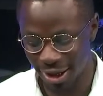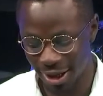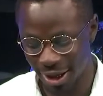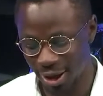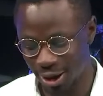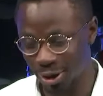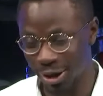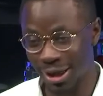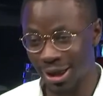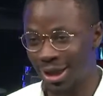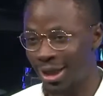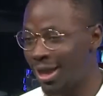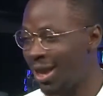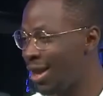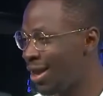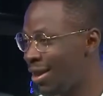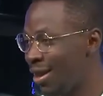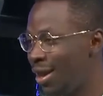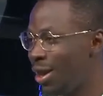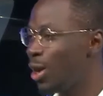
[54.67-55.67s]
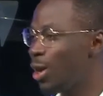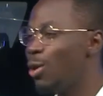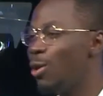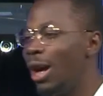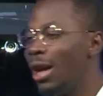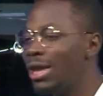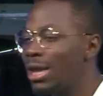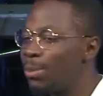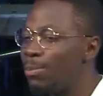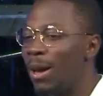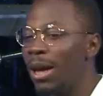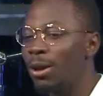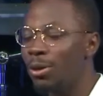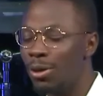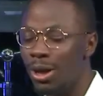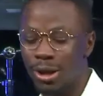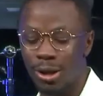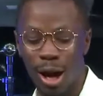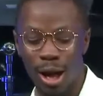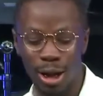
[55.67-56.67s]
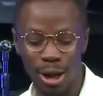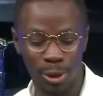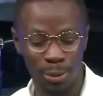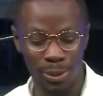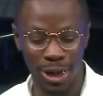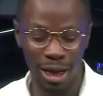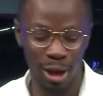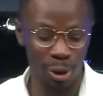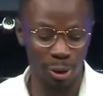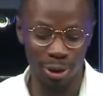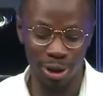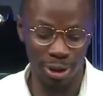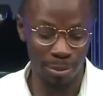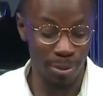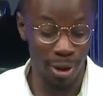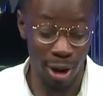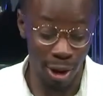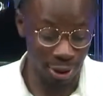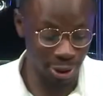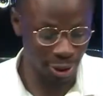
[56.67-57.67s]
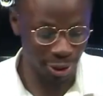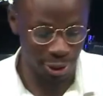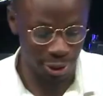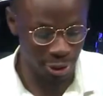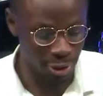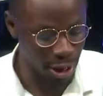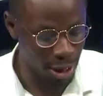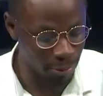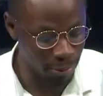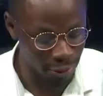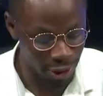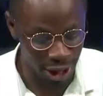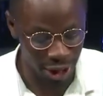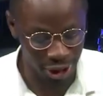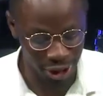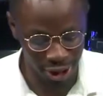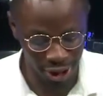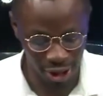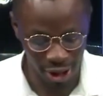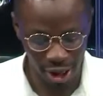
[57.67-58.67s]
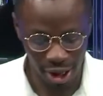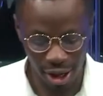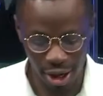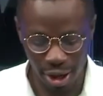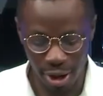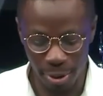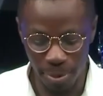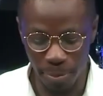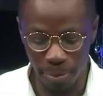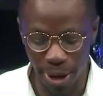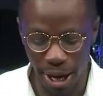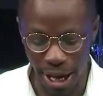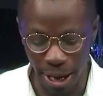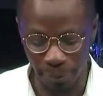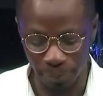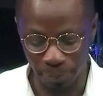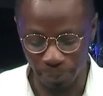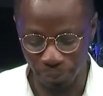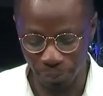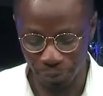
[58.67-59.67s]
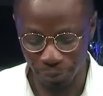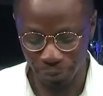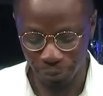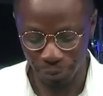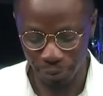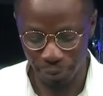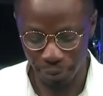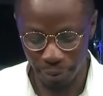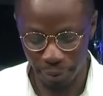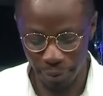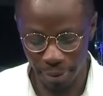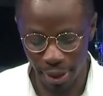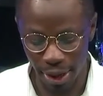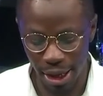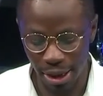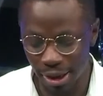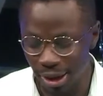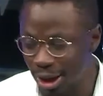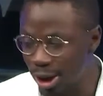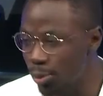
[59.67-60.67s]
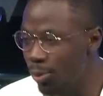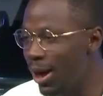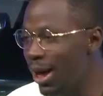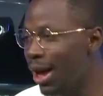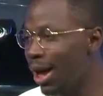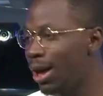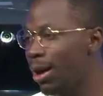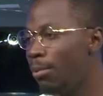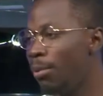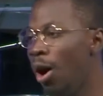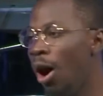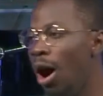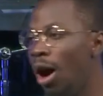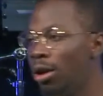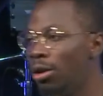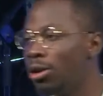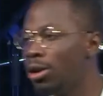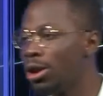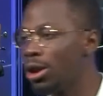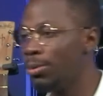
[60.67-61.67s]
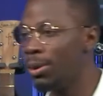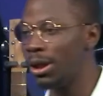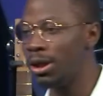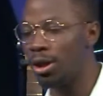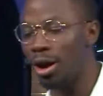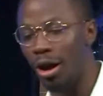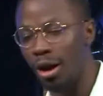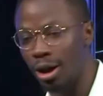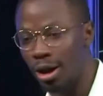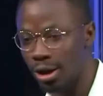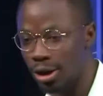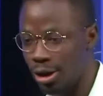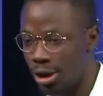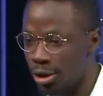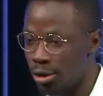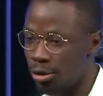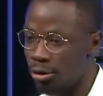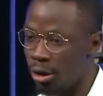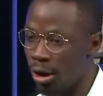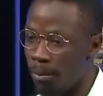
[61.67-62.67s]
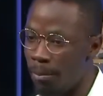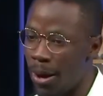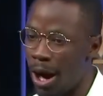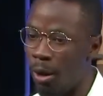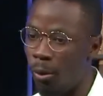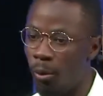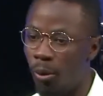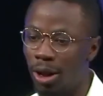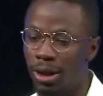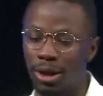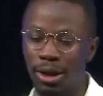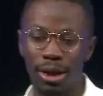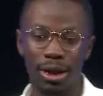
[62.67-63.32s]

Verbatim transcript: as you can see, you know, I just make $3 when I go to the mall, so you know, I'm rich. But this weekend, I'm honored to be talking to you about one of the